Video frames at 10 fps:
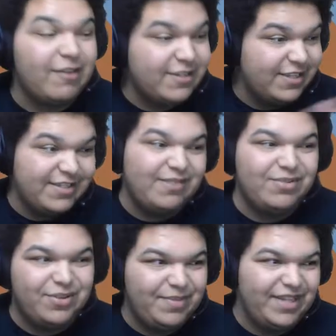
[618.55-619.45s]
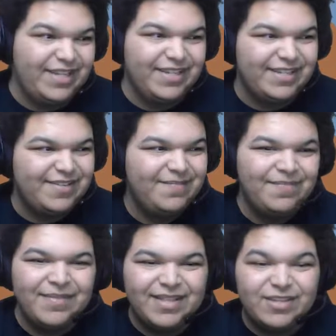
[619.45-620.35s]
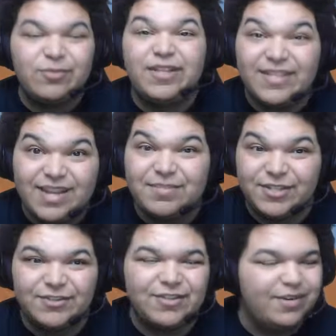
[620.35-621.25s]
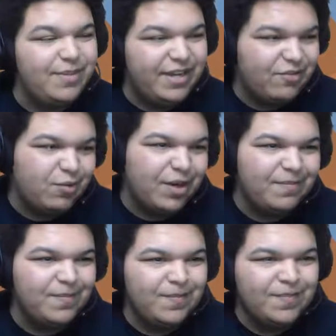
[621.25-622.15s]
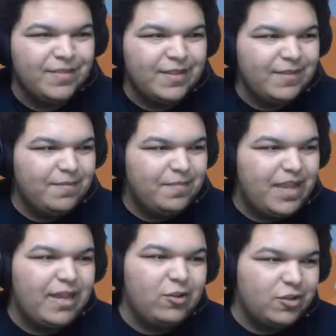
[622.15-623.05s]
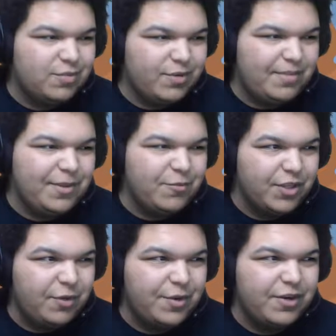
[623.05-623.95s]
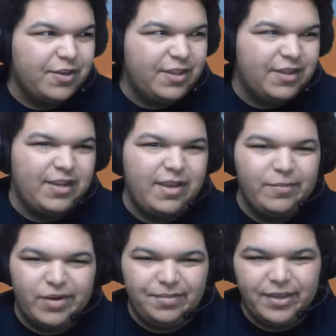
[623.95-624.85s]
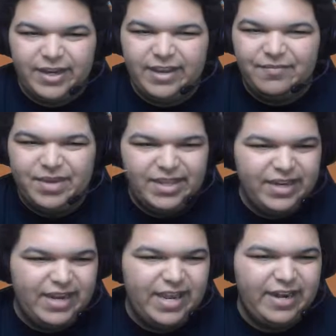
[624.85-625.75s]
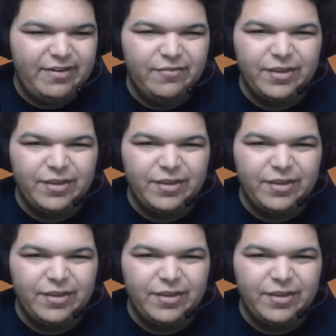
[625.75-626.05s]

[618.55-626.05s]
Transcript: rest of this episode be like this. This is what this episode's gonna be, everyone. That looked probably really weird on the. I'm probably gonna have made an edit